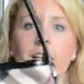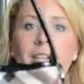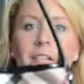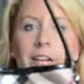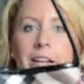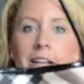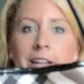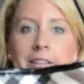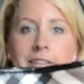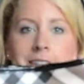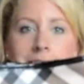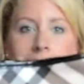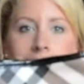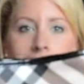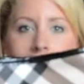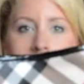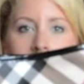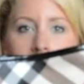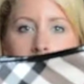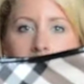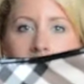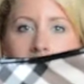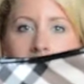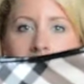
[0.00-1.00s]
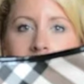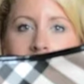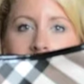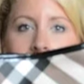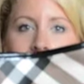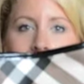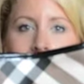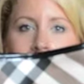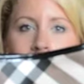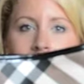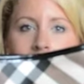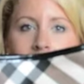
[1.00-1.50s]
I'll get into that in a minute.
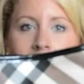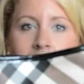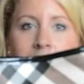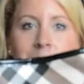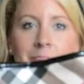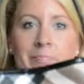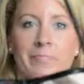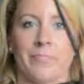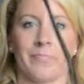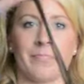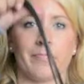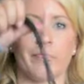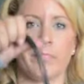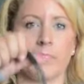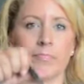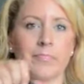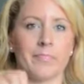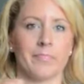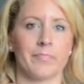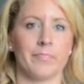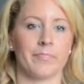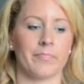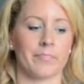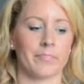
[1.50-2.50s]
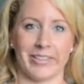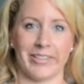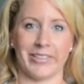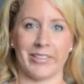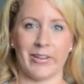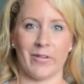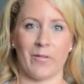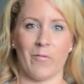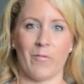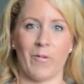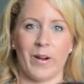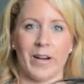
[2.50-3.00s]

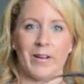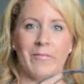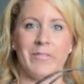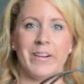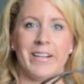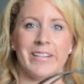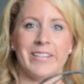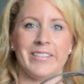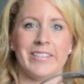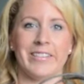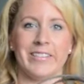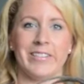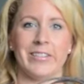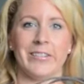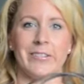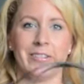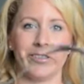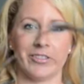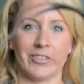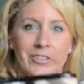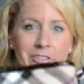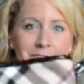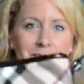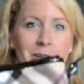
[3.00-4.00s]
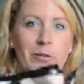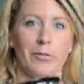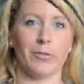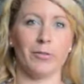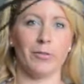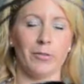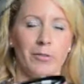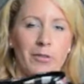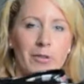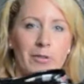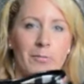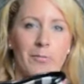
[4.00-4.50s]
So what I wanted to do is just go
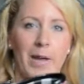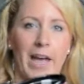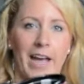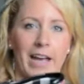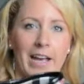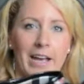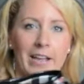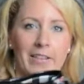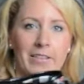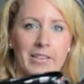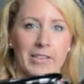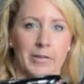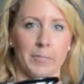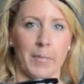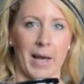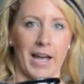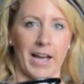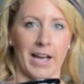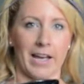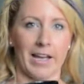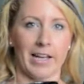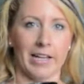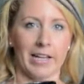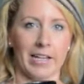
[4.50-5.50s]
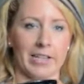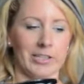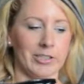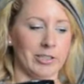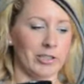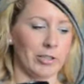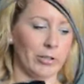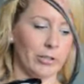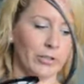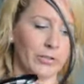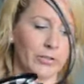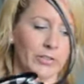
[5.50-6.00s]
through this bag and
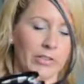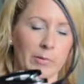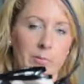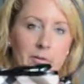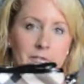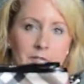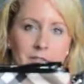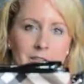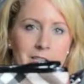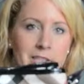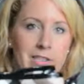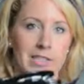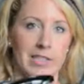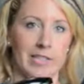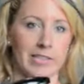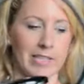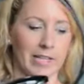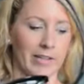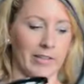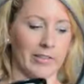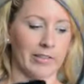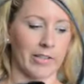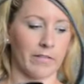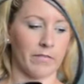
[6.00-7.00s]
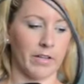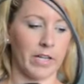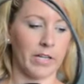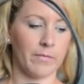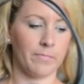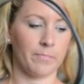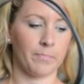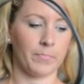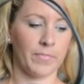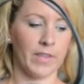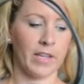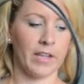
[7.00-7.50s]
show you some of the details of it.
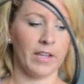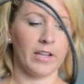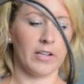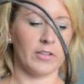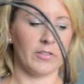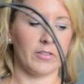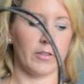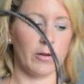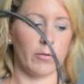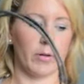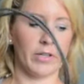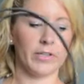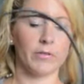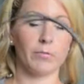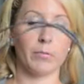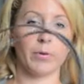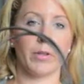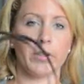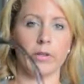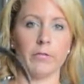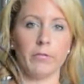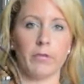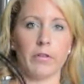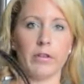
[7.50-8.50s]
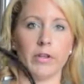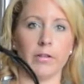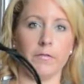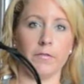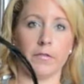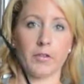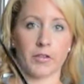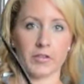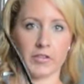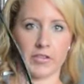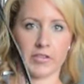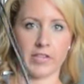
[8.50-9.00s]
So it's really
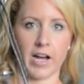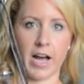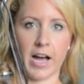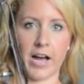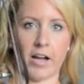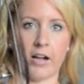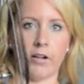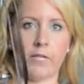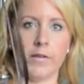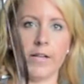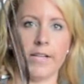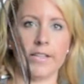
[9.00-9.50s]
versatile.